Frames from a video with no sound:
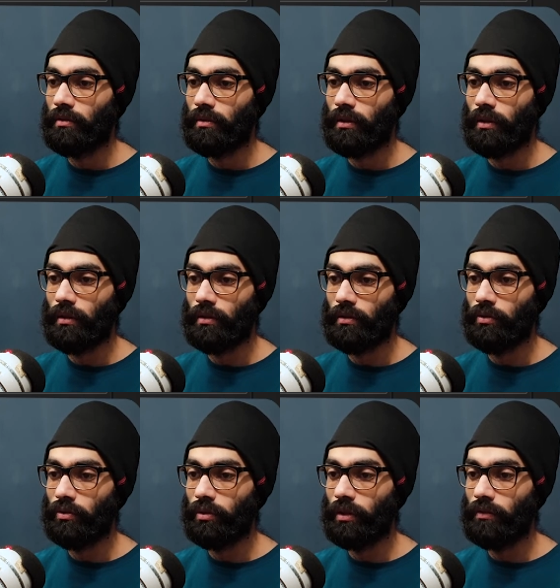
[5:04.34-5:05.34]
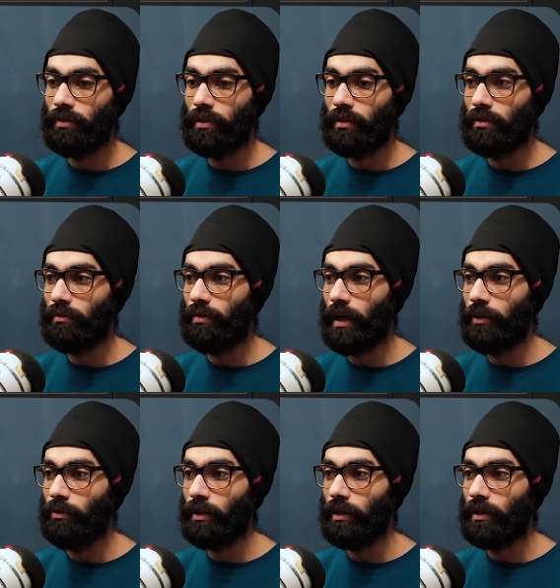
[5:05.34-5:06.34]
Okay, you could give it a Y
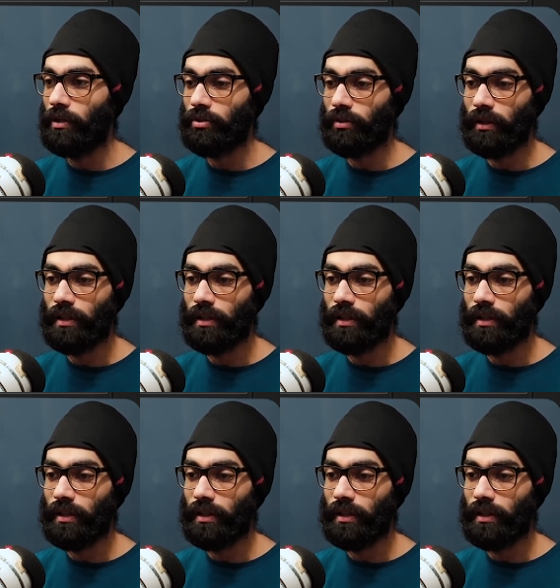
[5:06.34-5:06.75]
orientation.